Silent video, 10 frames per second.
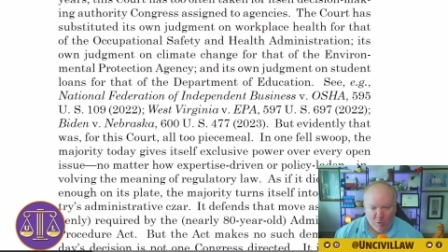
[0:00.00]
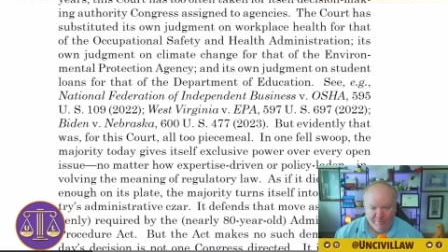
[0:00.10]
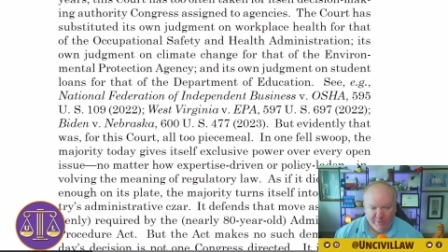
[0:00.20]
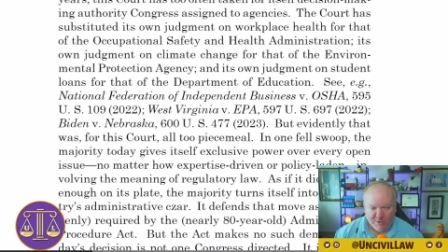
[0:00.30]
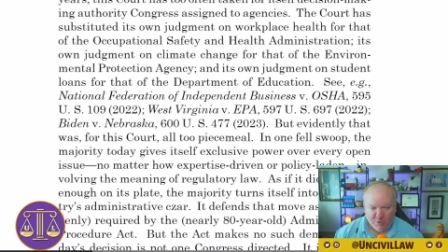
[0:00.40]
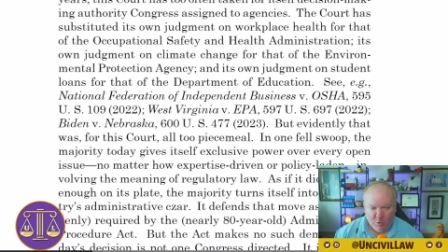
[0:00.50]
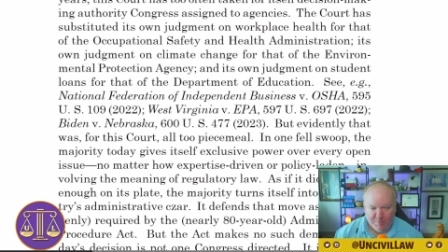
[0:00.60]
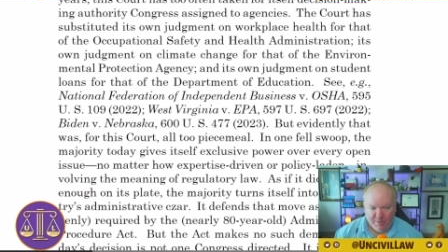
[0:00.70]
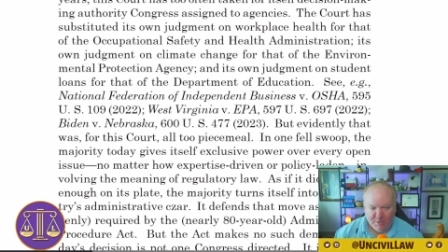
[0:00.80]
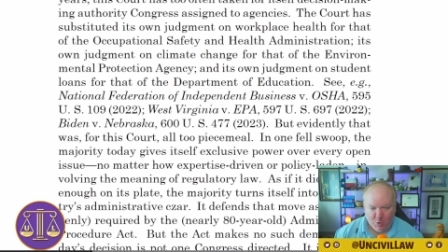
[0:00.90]
One field
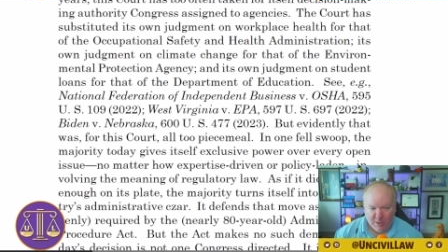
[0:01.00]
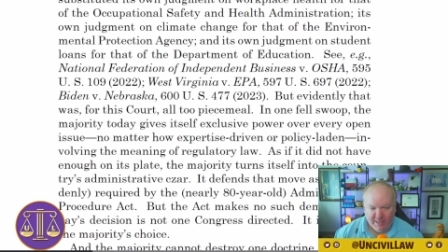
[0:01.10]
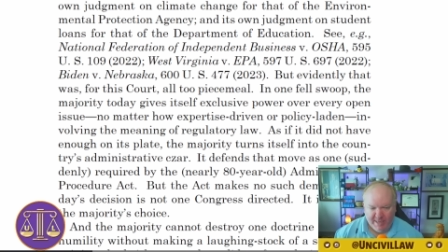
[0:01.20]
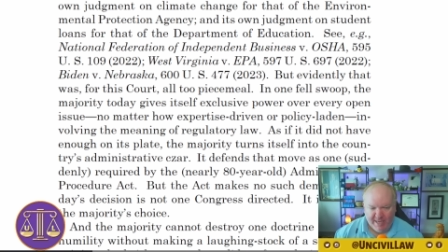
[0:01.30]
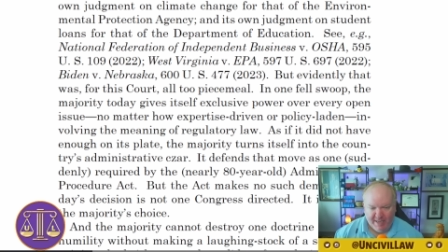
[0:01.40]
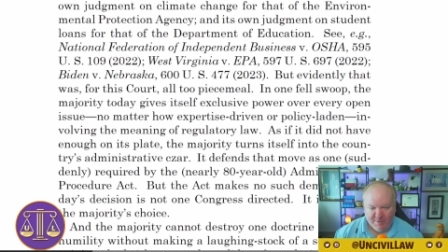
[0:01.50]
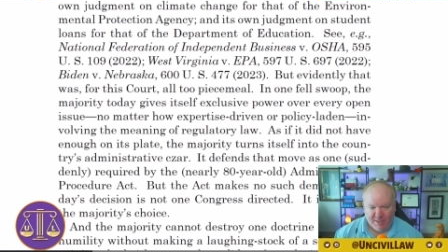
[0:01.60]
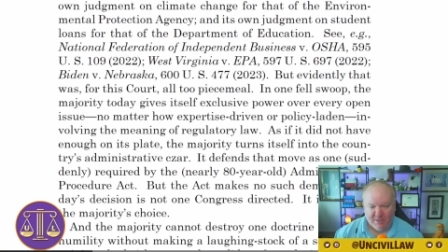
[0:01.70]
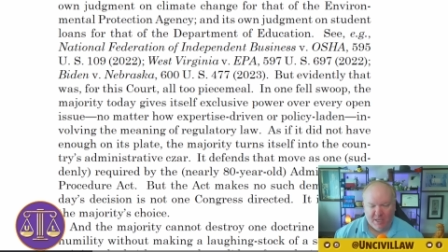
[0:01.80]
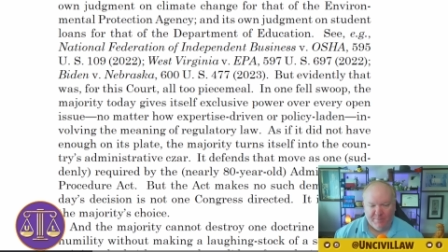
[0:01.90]
swoop, the majority today gives
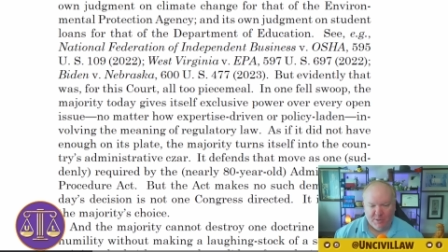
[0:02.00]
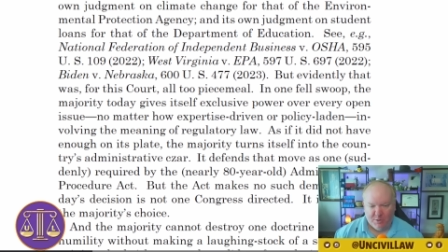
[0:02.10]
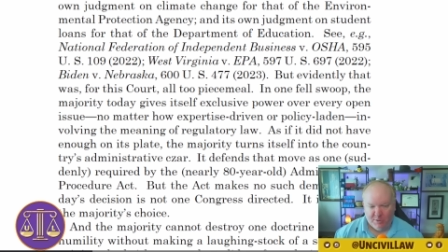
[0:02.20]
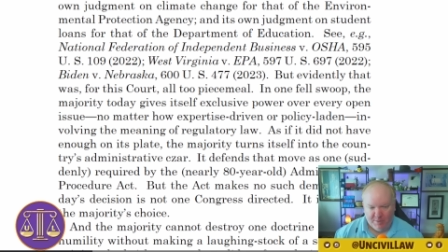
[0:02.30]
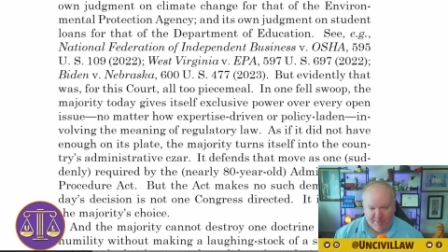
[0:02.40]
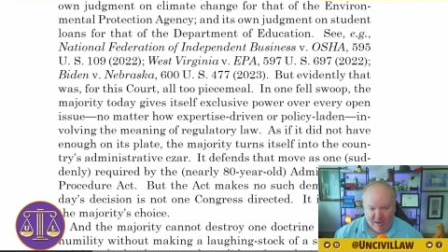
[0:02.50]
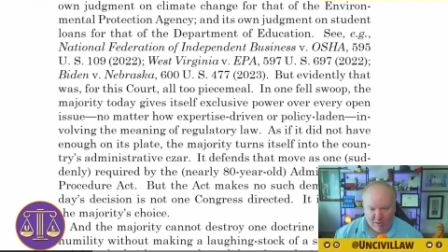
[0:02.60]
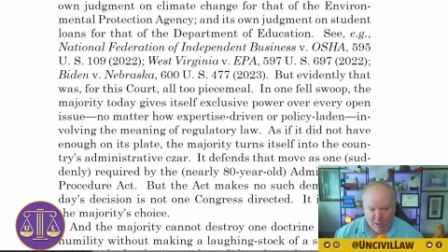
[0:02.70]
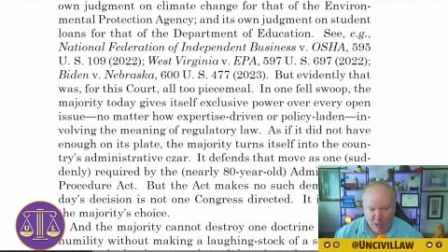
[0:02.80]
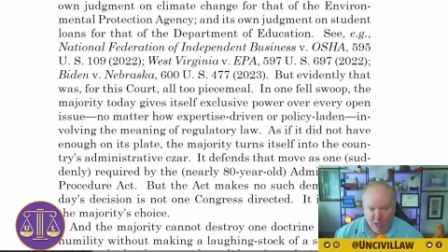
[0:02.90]
itself exclusive
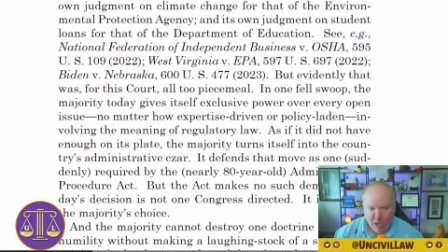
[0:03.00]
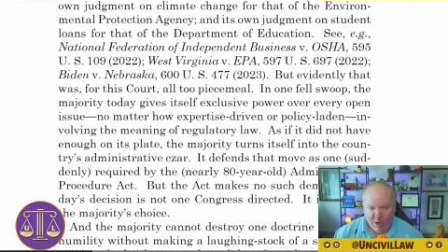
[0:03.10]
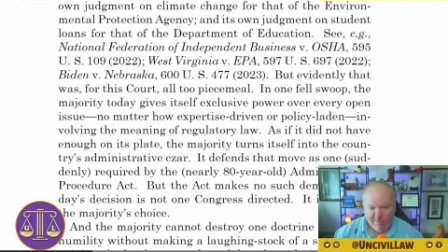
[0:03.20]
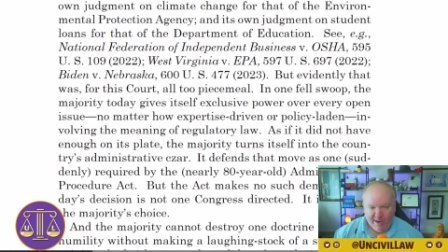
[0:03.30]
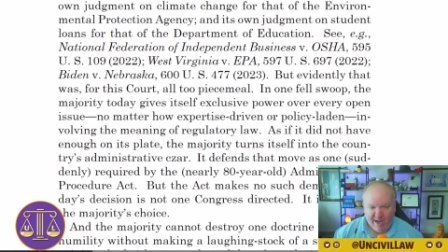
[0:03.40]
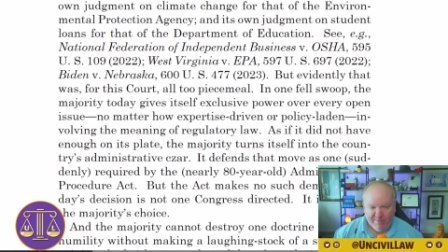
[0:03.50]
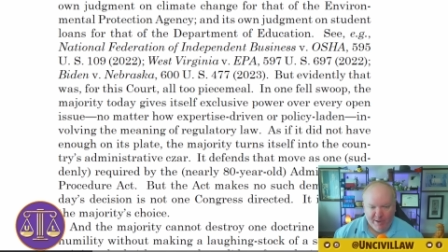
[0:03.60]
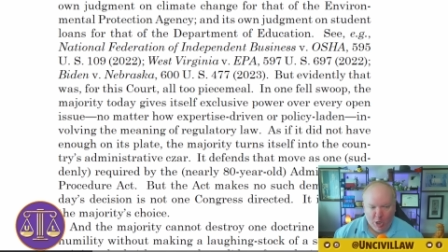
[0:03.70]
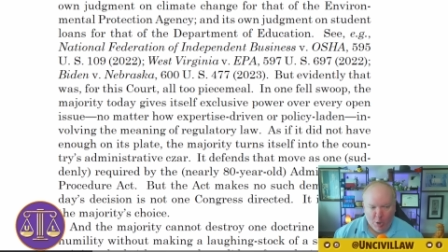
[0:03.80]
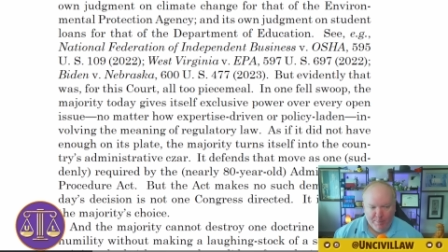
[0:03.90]
power over
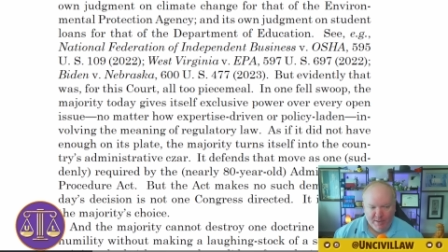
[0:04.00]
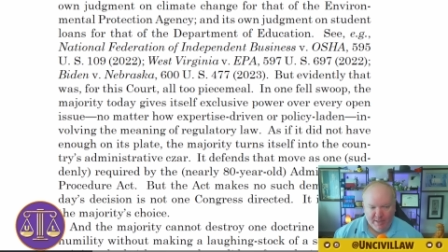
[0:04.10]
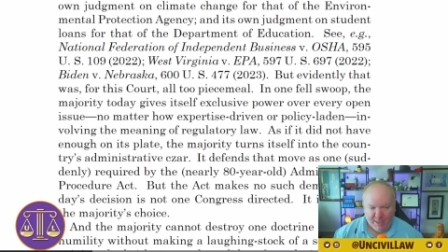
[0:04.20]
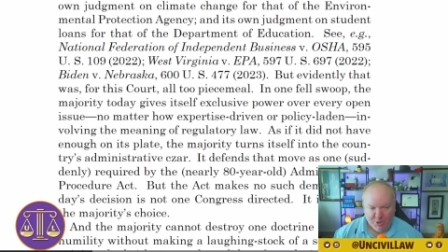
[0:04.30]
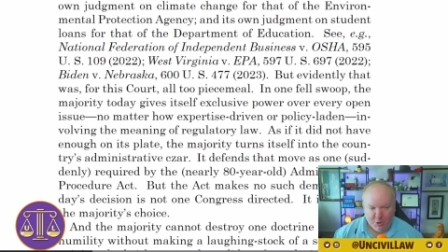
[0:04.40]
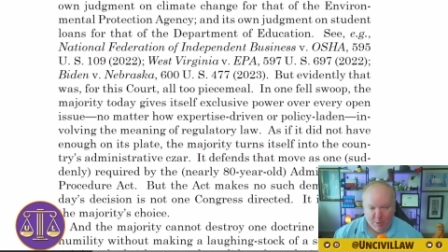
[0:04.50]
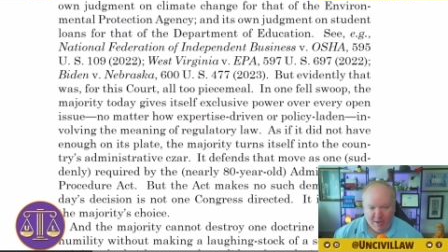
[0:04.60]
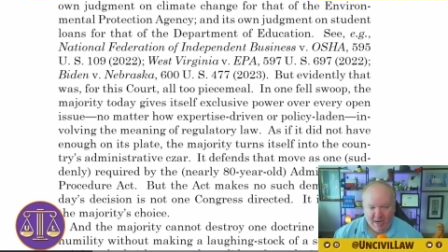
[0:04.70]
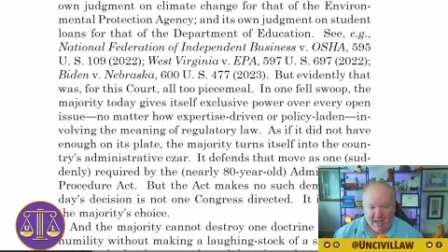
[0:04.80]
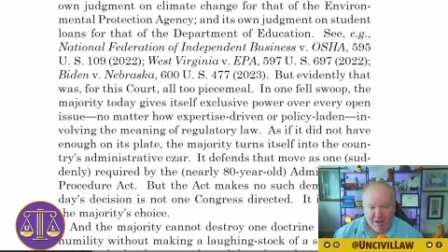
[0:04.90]
every open issue, no
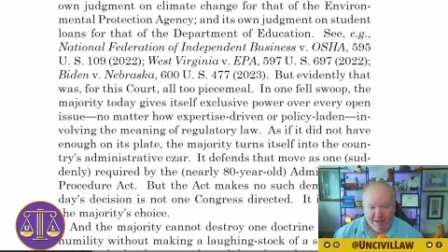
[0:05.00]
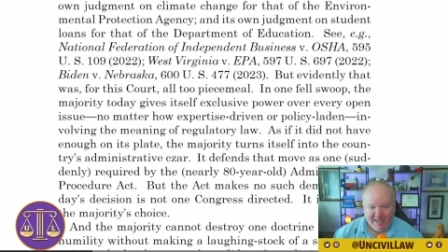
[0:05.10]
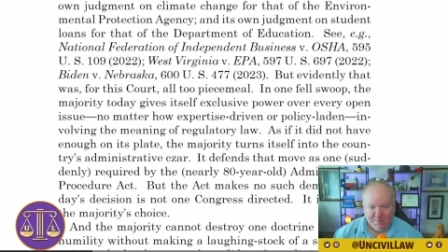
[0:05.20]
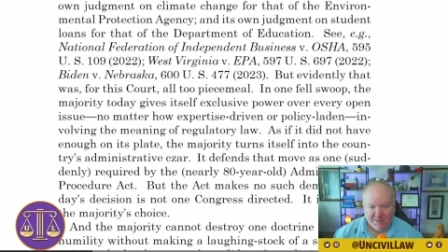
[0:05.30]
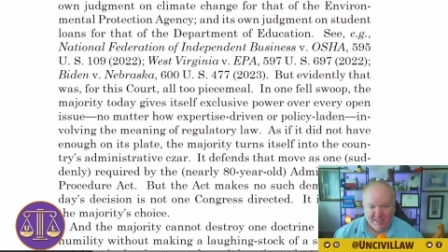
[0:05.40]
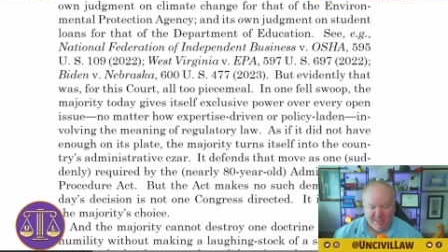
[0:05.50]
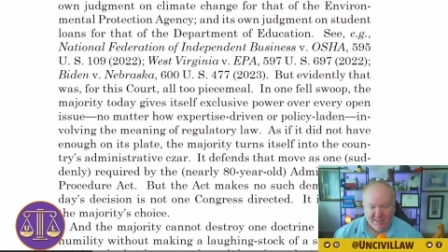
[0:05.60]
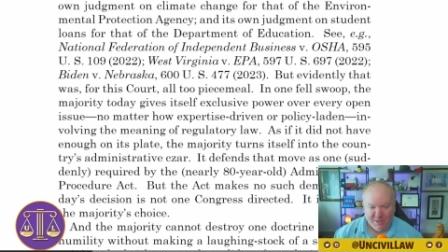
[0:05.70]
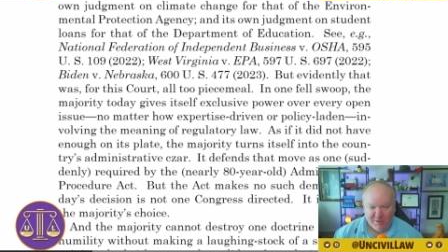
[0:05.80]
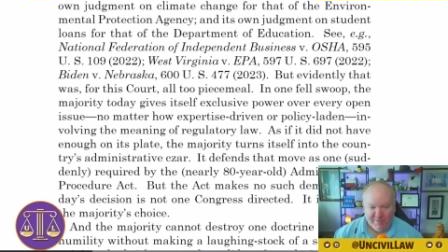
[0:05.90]
matter how expertise
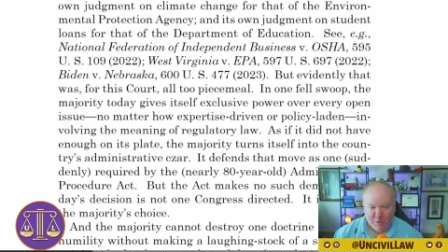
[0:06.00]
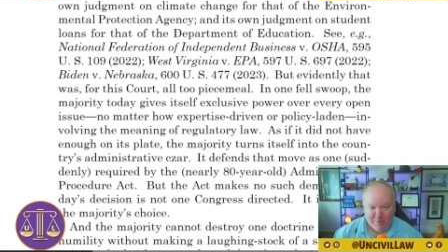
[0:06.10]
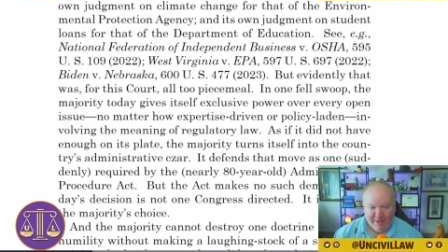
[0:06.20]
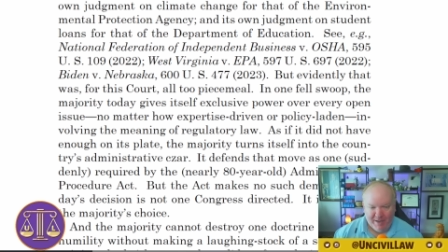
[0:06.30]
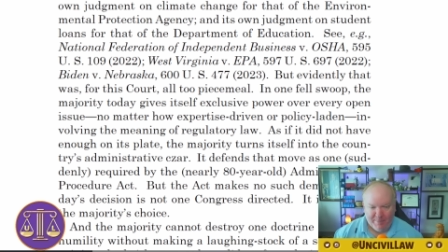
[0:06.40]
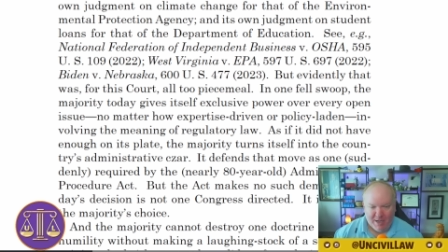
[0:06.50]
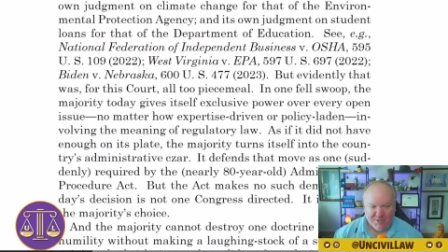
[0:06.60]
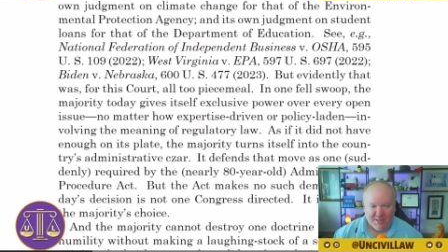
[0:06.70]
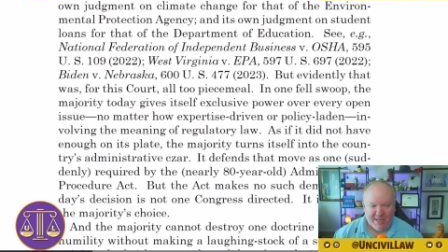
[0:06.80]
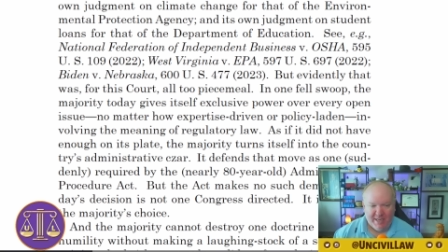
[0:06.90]
driven or
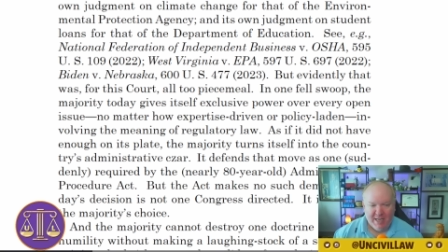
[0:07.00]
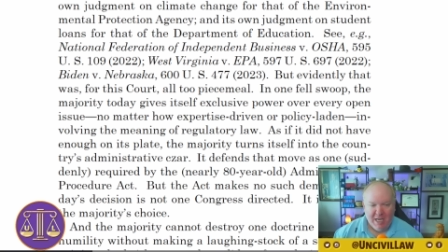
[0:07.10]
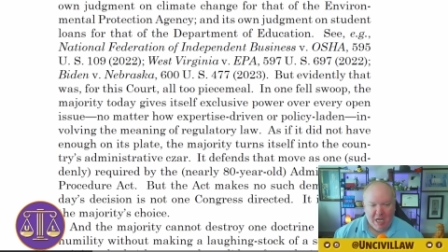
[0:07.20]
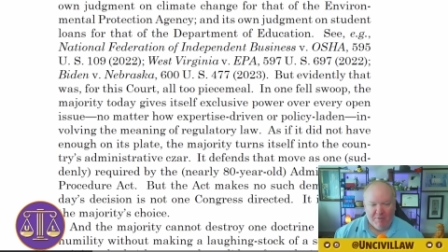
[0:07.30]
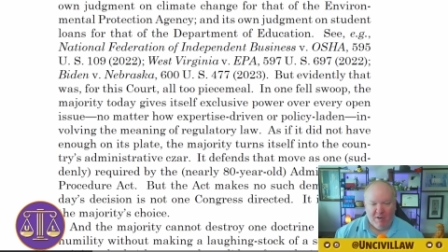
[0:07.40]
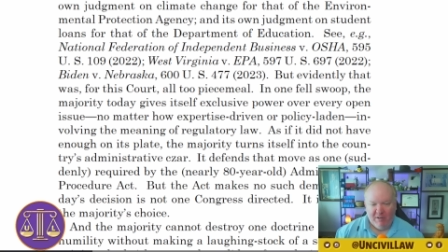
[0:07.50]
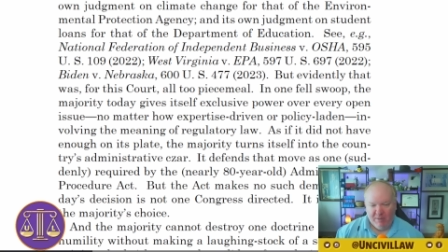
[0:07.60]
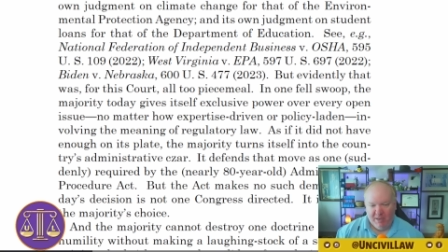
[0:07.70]
policy laden, involving the